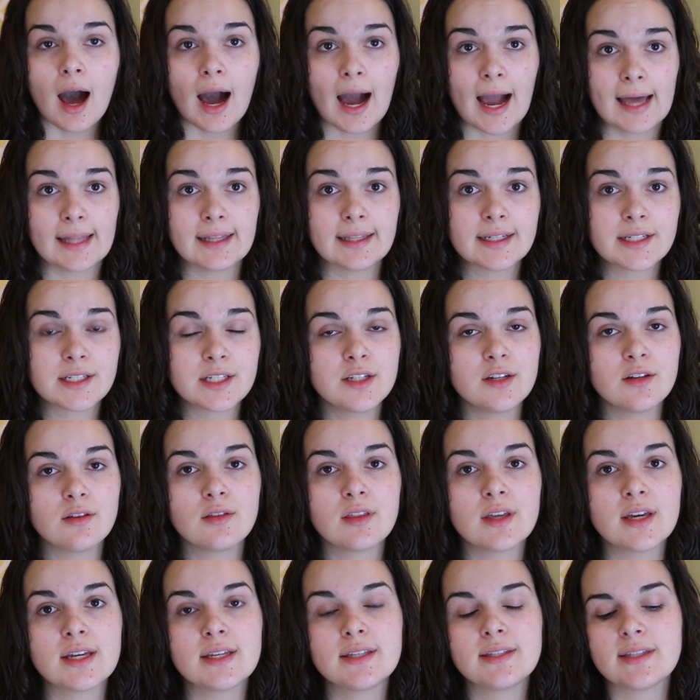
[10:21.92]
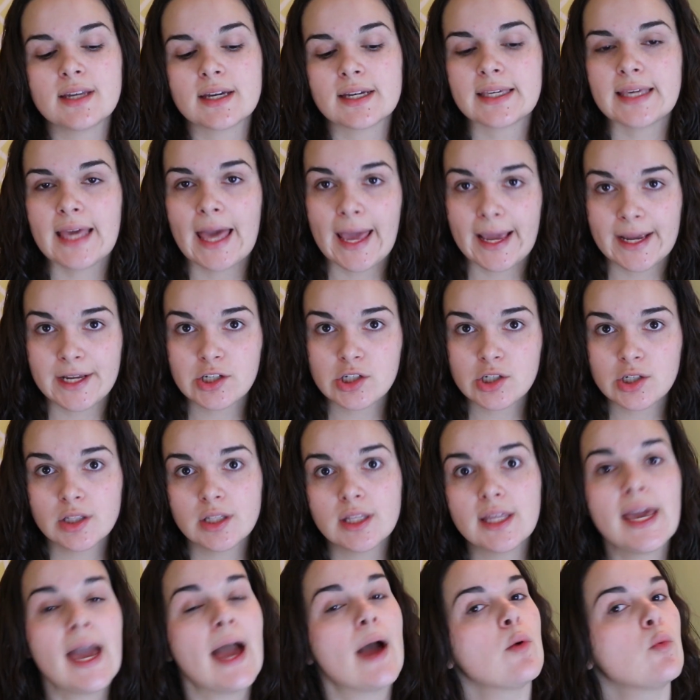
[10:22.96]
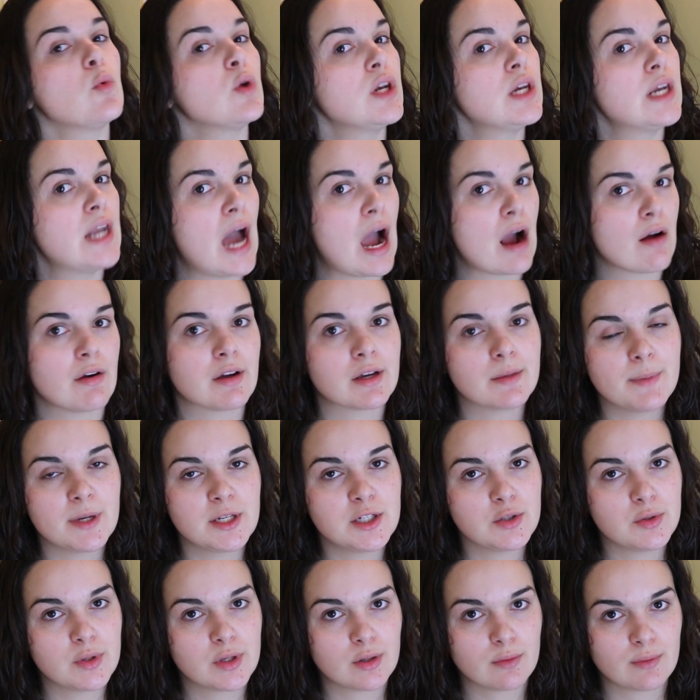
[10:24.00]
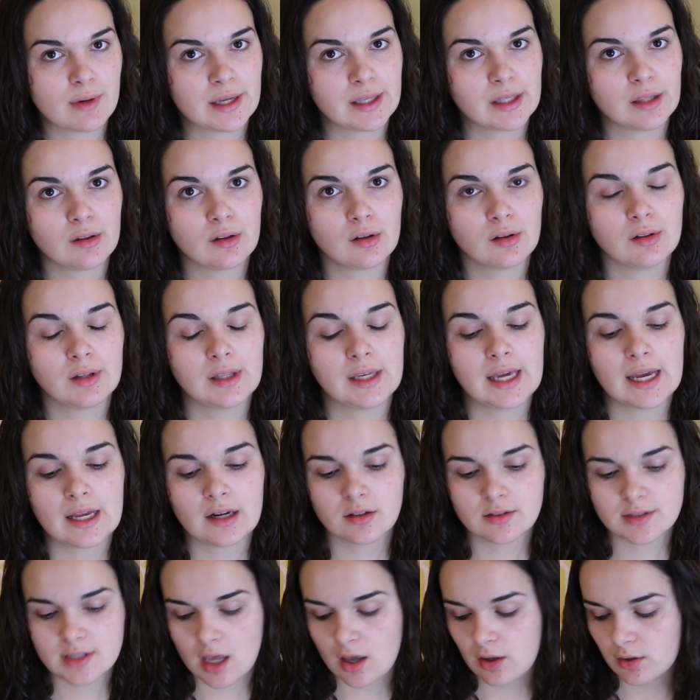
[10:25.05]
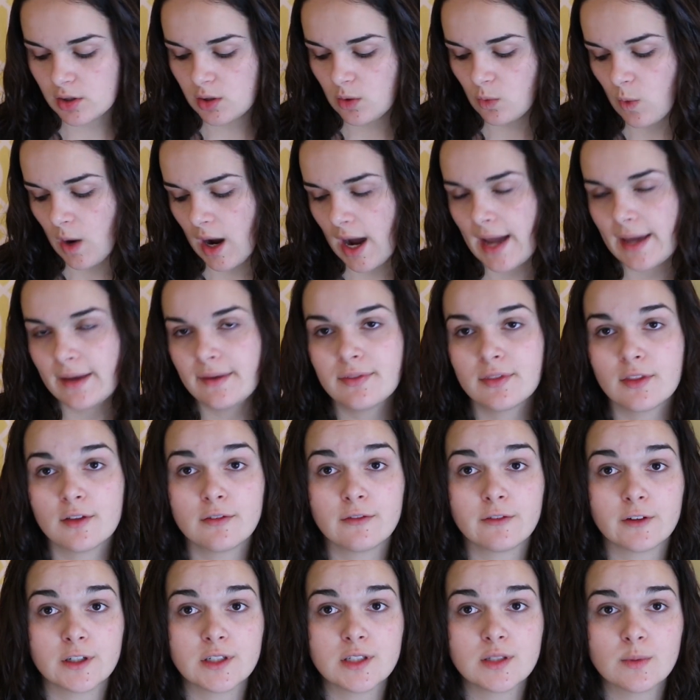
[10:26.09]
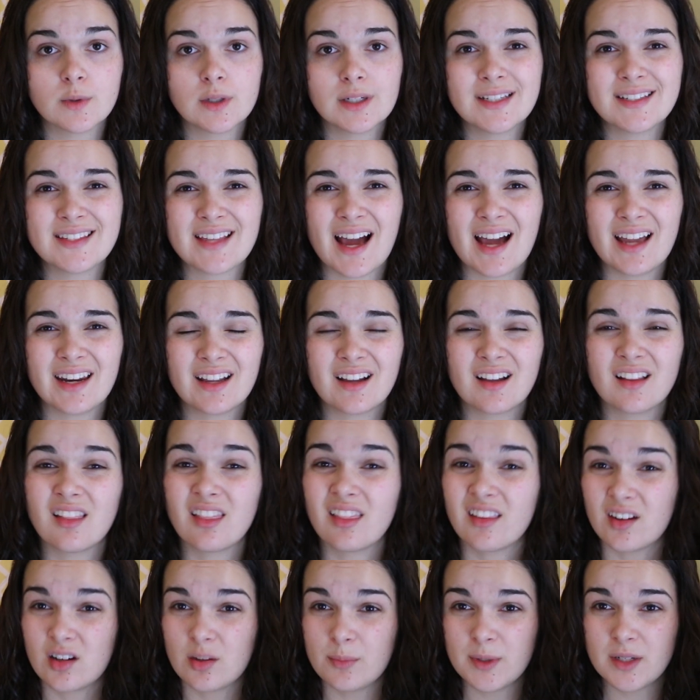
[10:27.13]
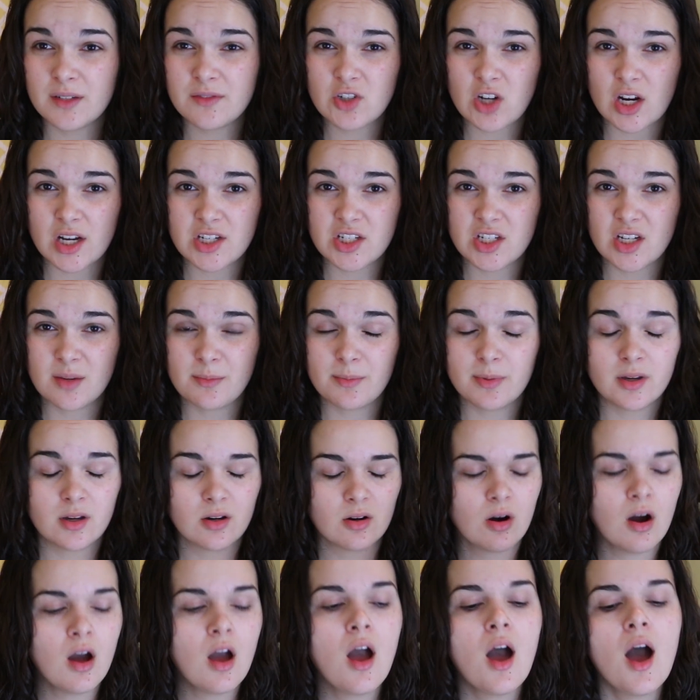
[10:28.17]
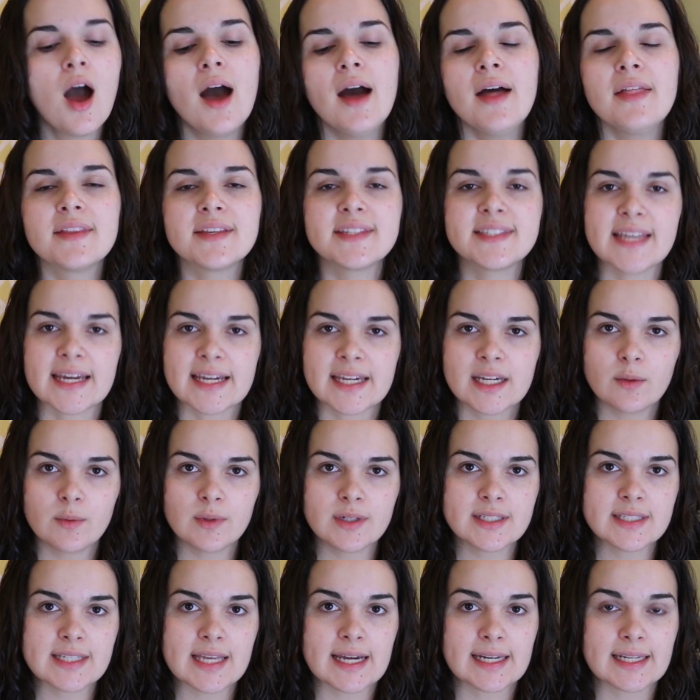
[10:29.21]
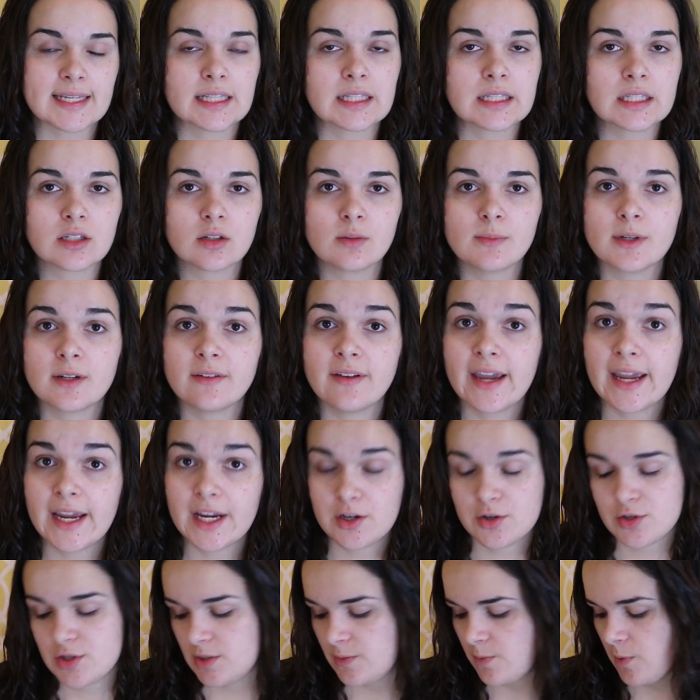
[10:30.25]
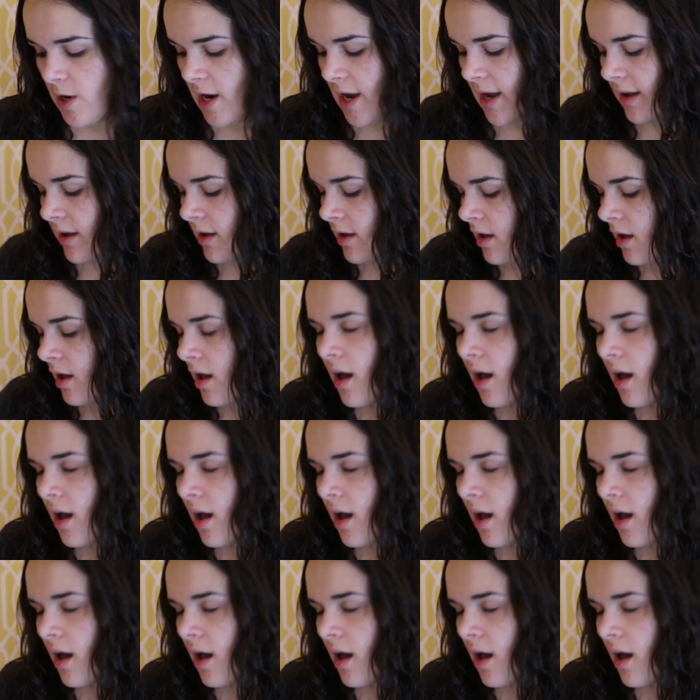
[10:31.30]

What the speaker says: I like to do this occasionally. I would not recommend doing it regularly, and I'll tell you why. The first one is adding a little bit of dry shampoo. The second one is adding a little bit of hairspray.